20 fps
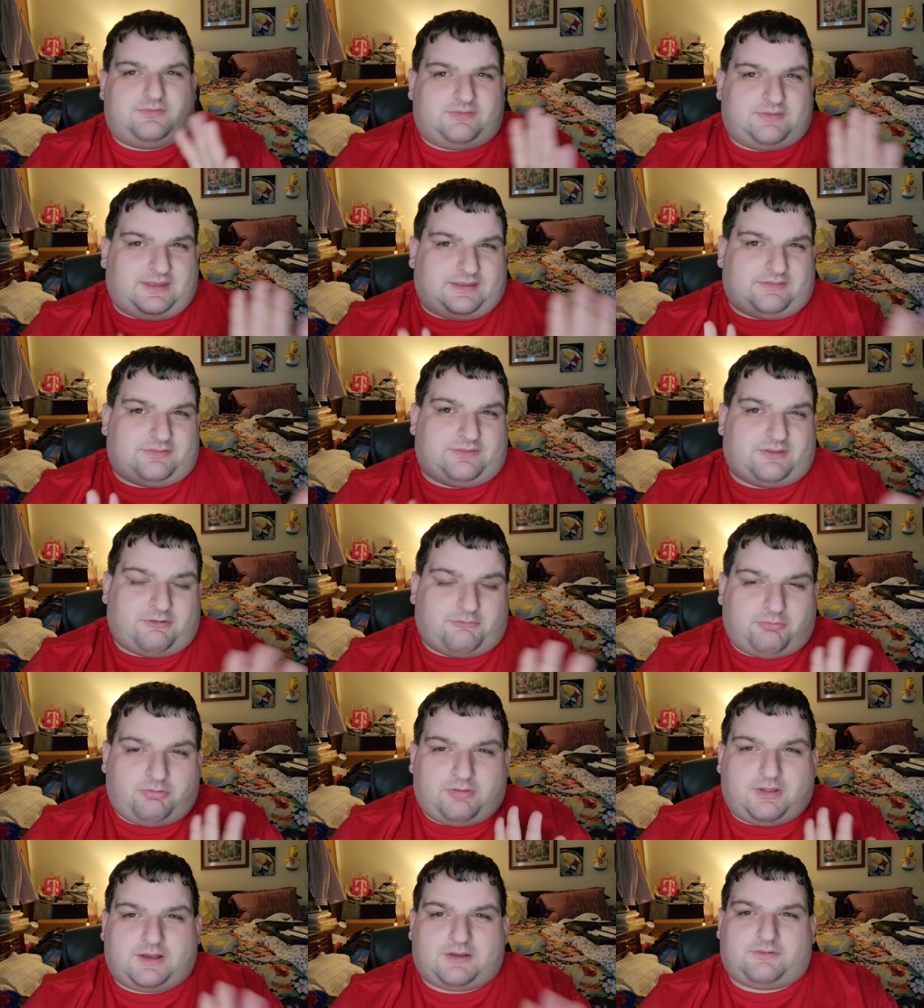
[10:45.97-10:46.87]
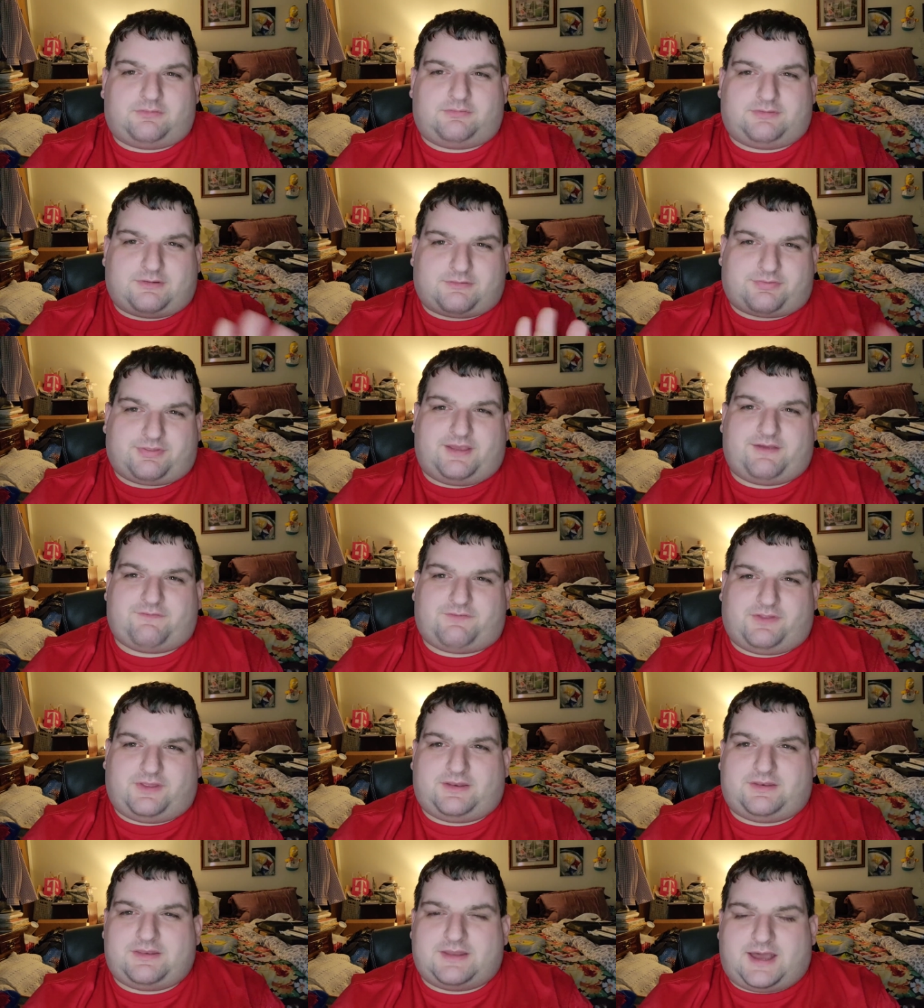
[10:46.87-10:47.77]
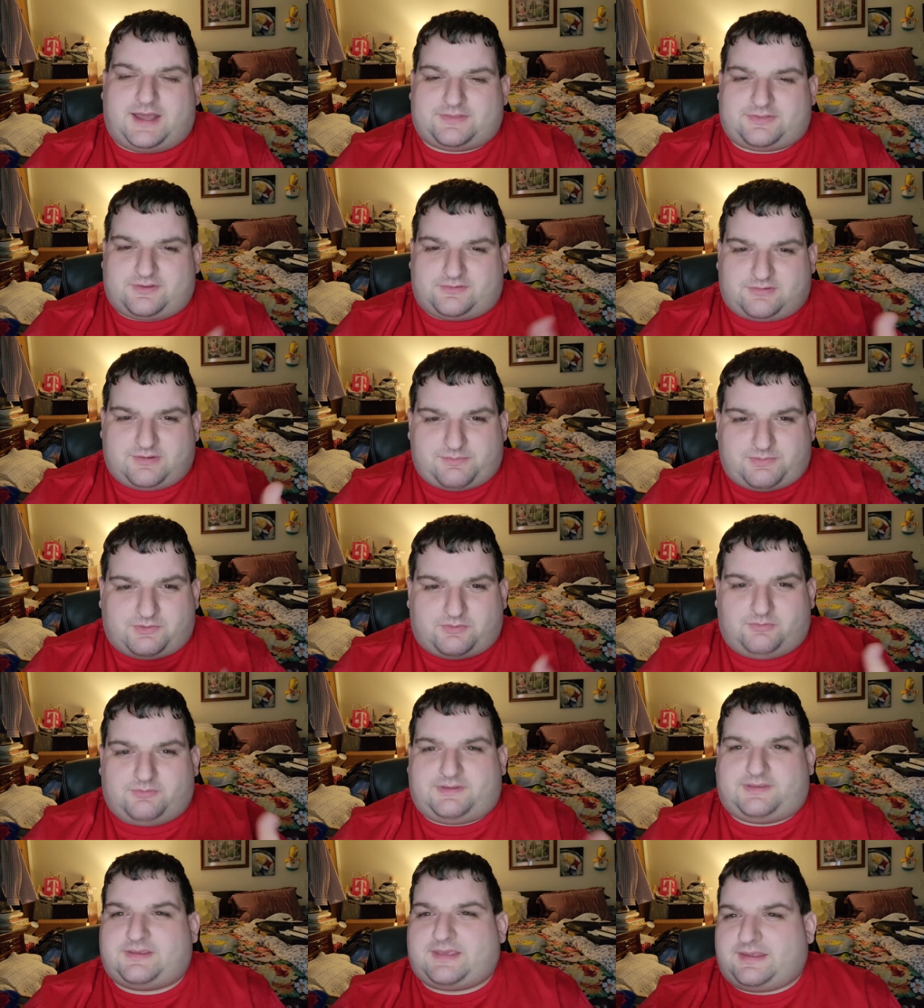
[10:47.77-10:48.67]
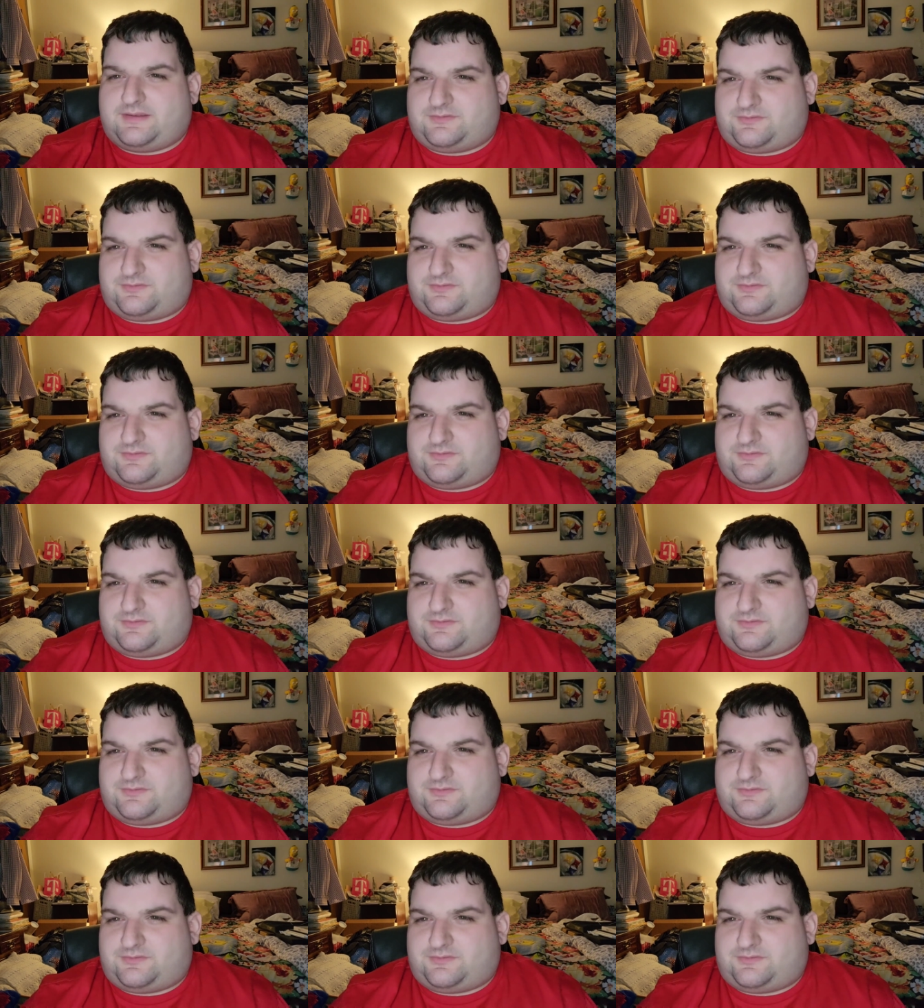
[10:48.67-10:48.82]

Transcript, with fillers: like they're luck they're thankfully not the typical gay,